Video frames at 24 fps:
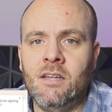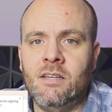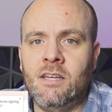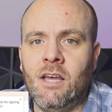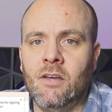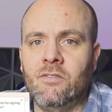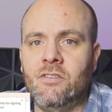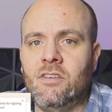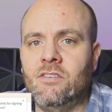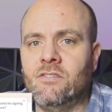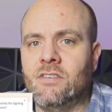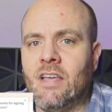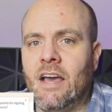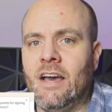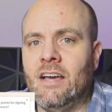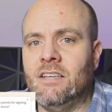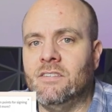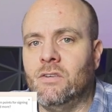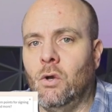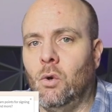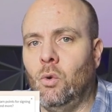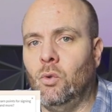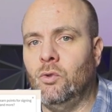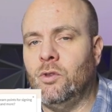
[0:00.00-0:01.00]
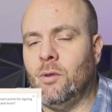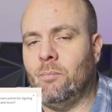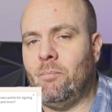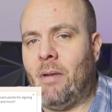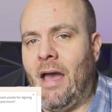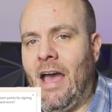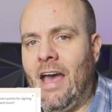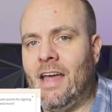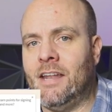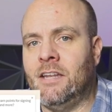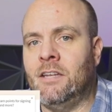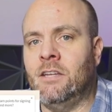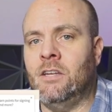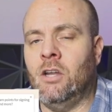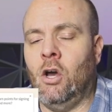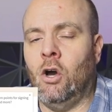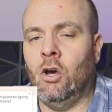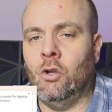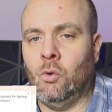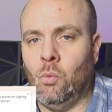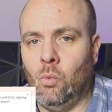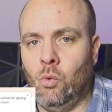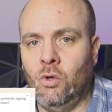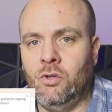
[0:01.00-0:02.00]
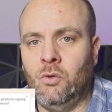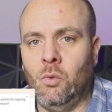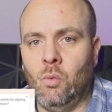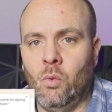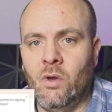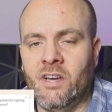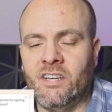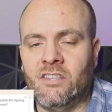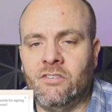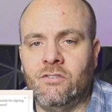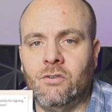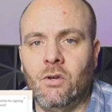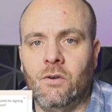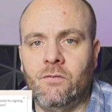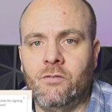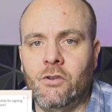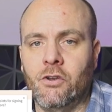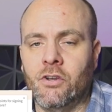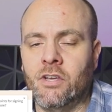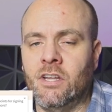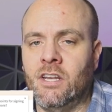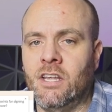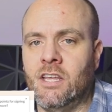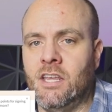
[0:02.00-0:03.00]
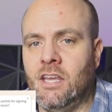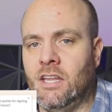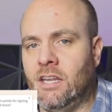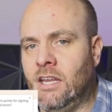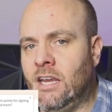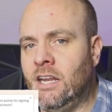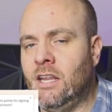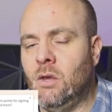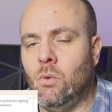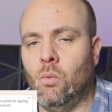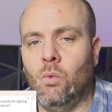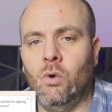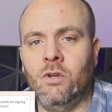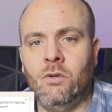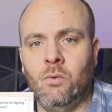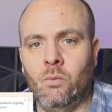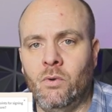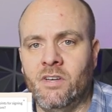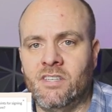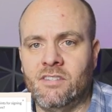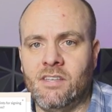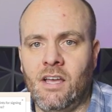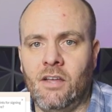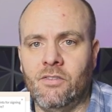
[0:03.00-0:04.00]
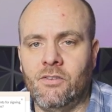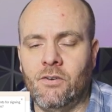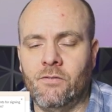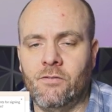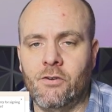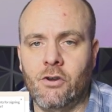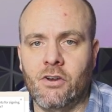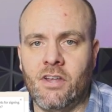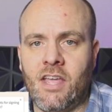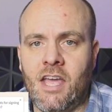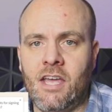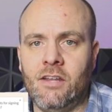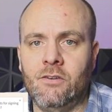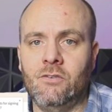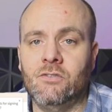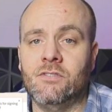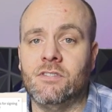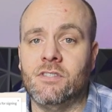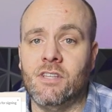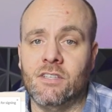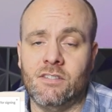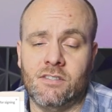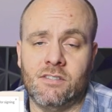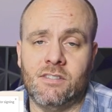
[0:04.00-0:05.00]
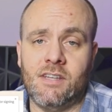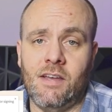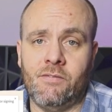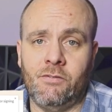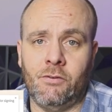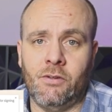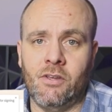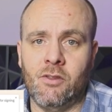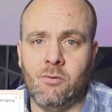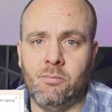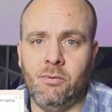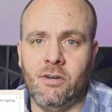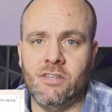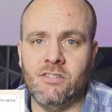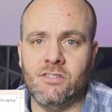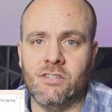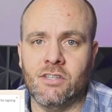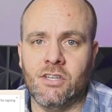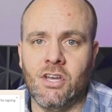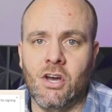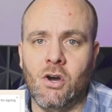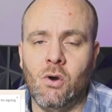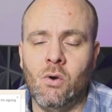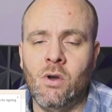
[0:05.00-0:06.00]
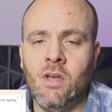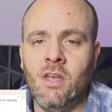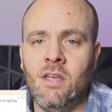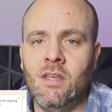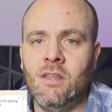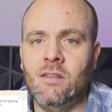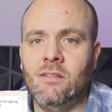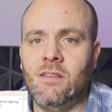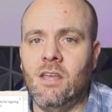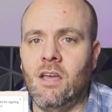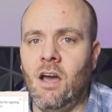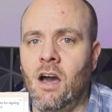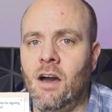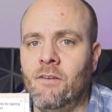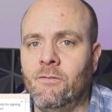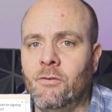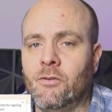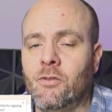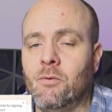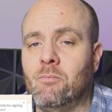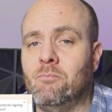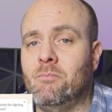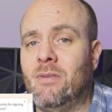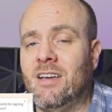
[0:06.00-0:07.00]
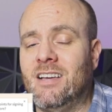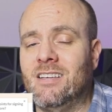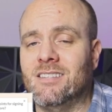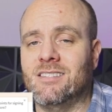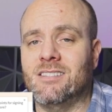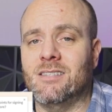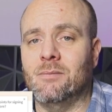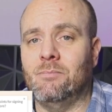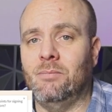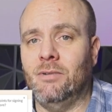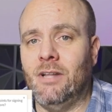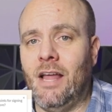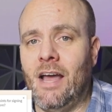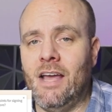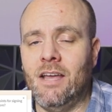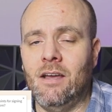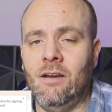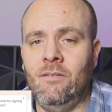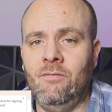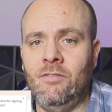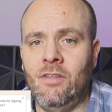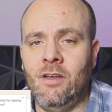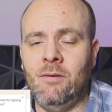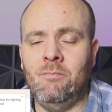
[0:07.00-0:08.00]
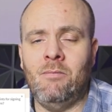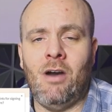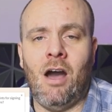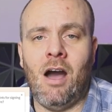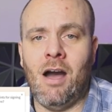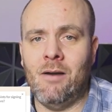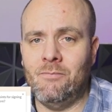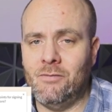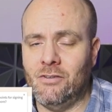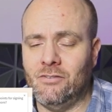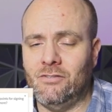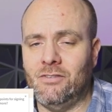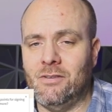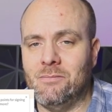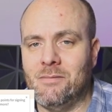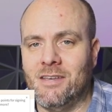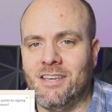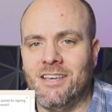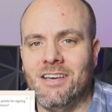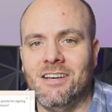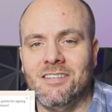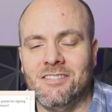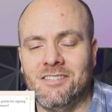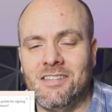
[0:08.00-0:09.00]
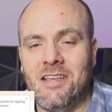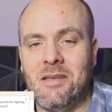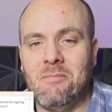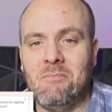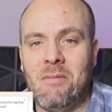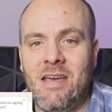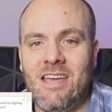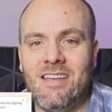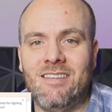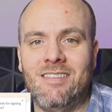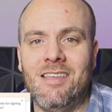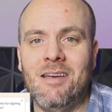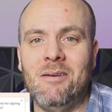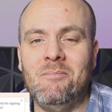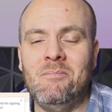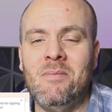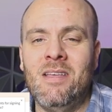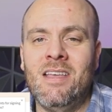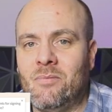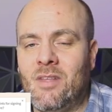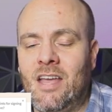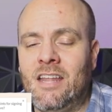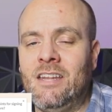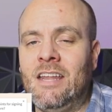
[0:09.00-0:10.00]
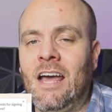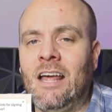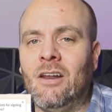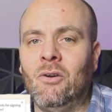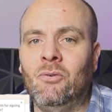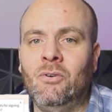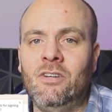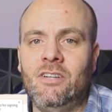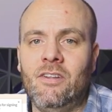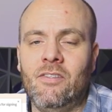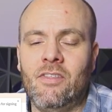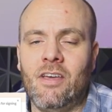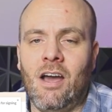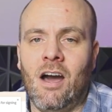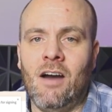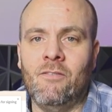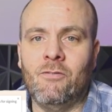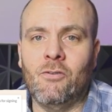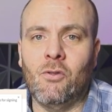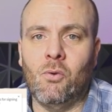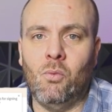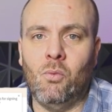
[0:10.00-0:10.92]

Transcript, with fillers: Now these guys hold the patent on wooden wicks, so if you're gonna get any wooden wicks out there for your candles, this is definitely the place to go. They offer the biggest supply of them, obviously because they make them. And not only do they offer